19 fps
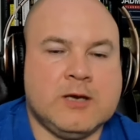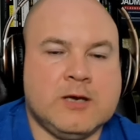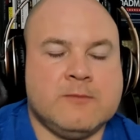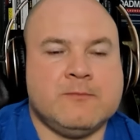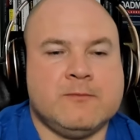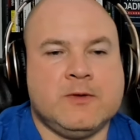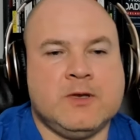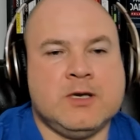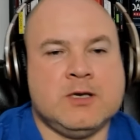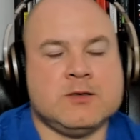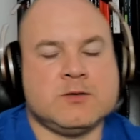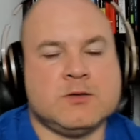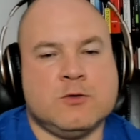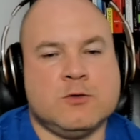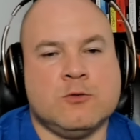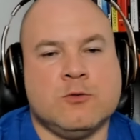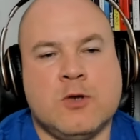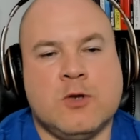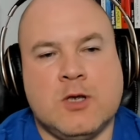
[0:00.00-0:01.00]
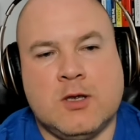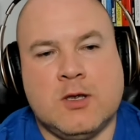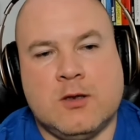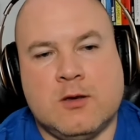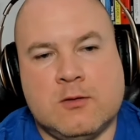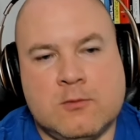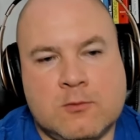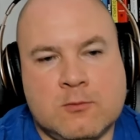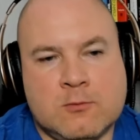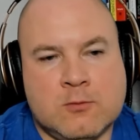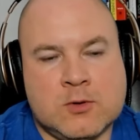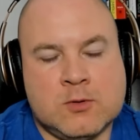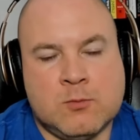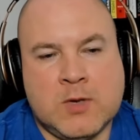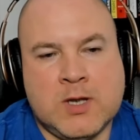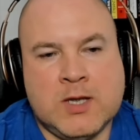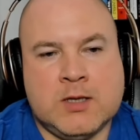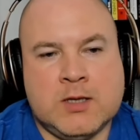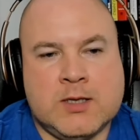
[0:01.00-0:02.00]
Yeah. So
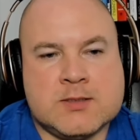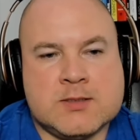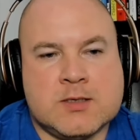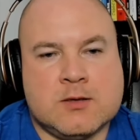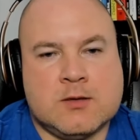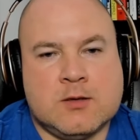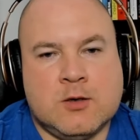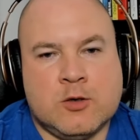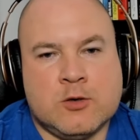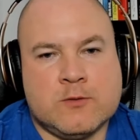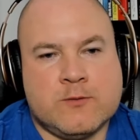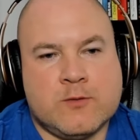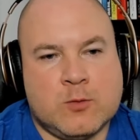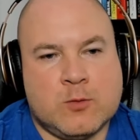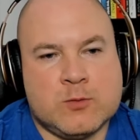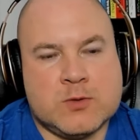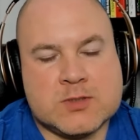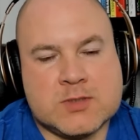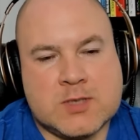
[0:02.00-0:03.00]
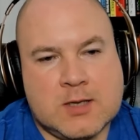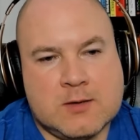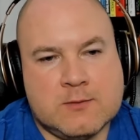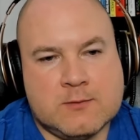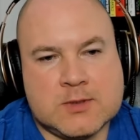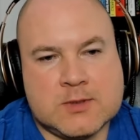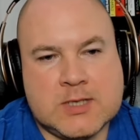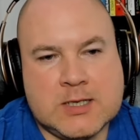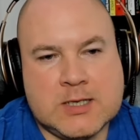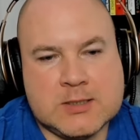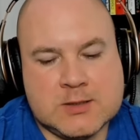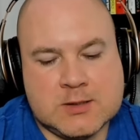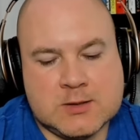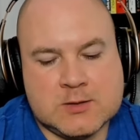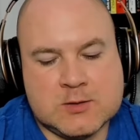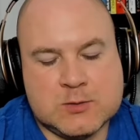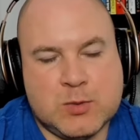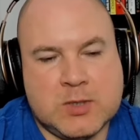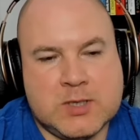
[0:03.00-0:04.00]
what my lesson learned from this
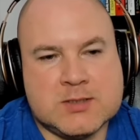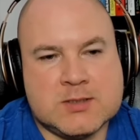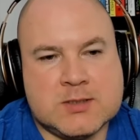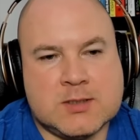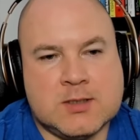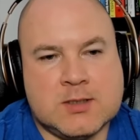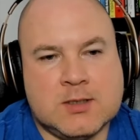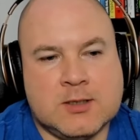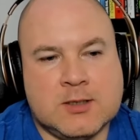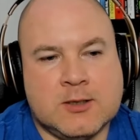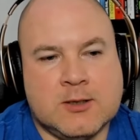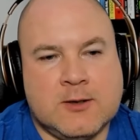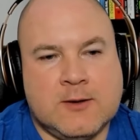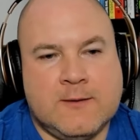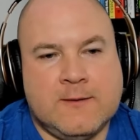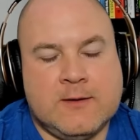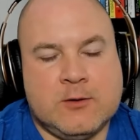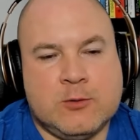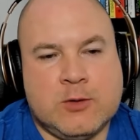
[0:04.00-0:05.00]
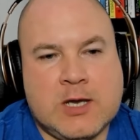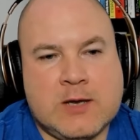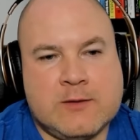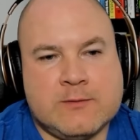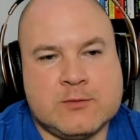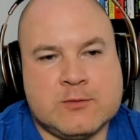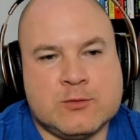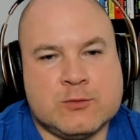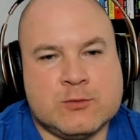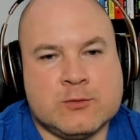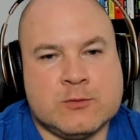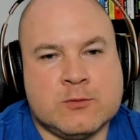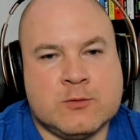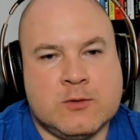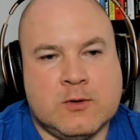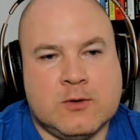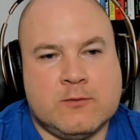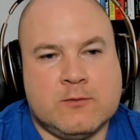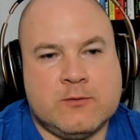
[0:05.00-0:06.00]
conversation is basically you have
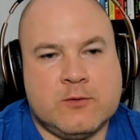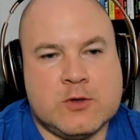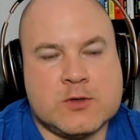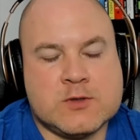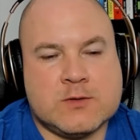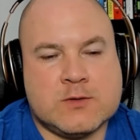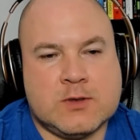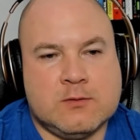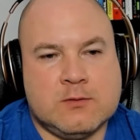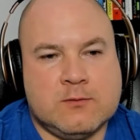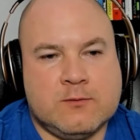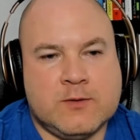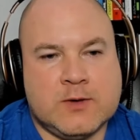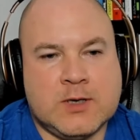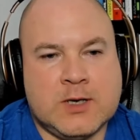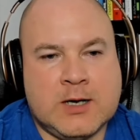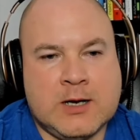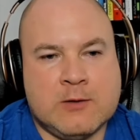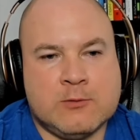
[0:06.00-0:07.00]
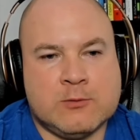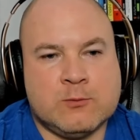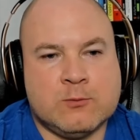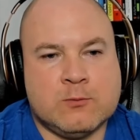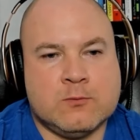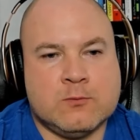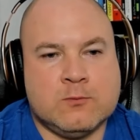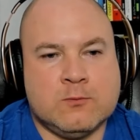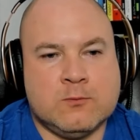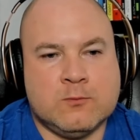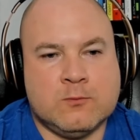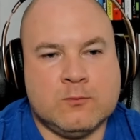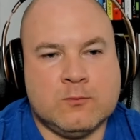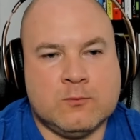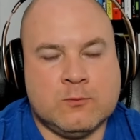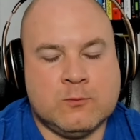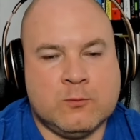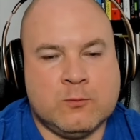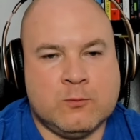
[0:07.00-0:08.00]
to first figure out
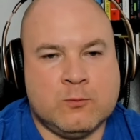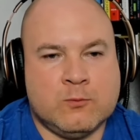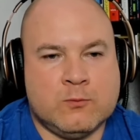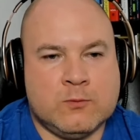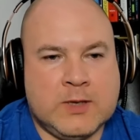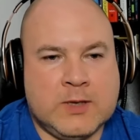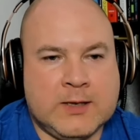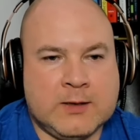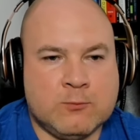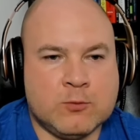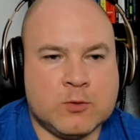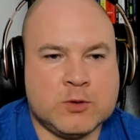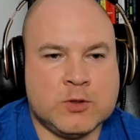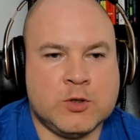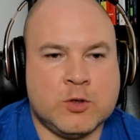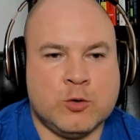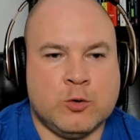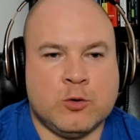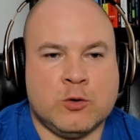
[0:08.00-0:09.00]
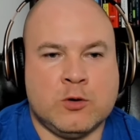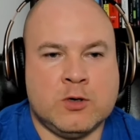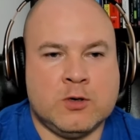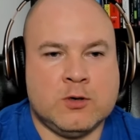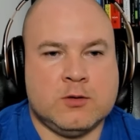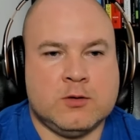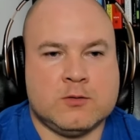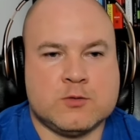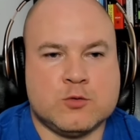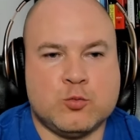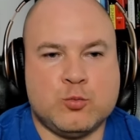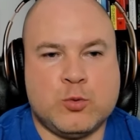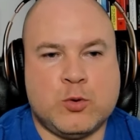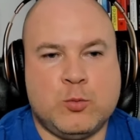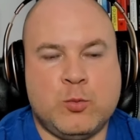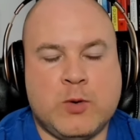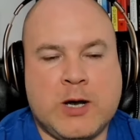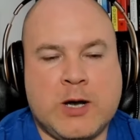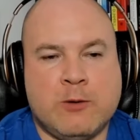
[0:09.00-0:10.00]
like what your
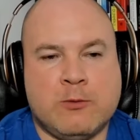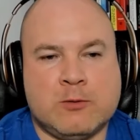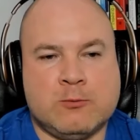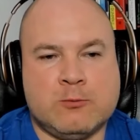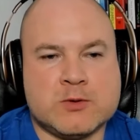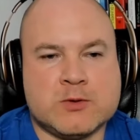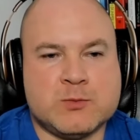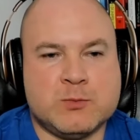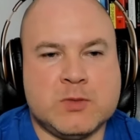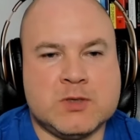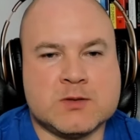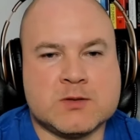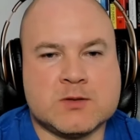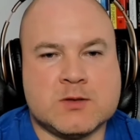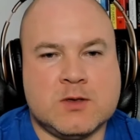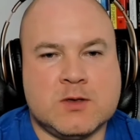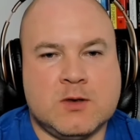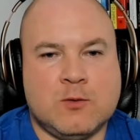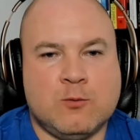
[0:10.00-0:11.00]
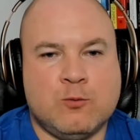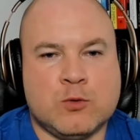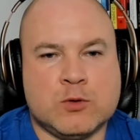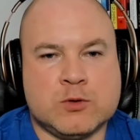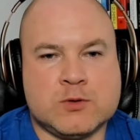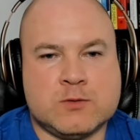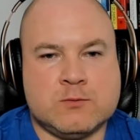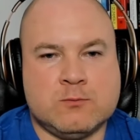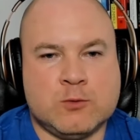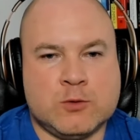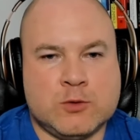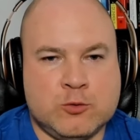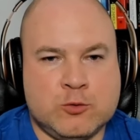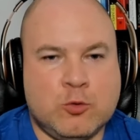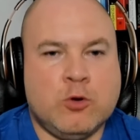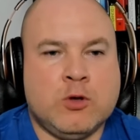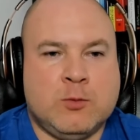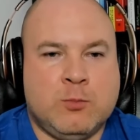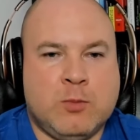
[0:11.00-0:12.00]
superpower, which means what
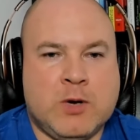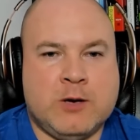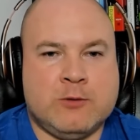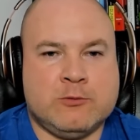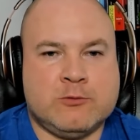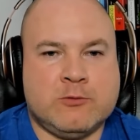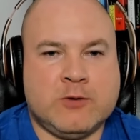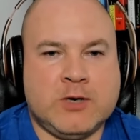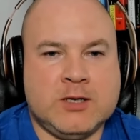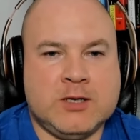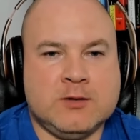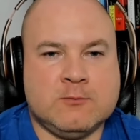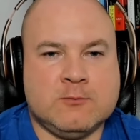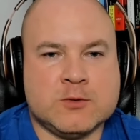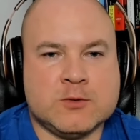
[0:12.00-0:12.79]
you're all about, right?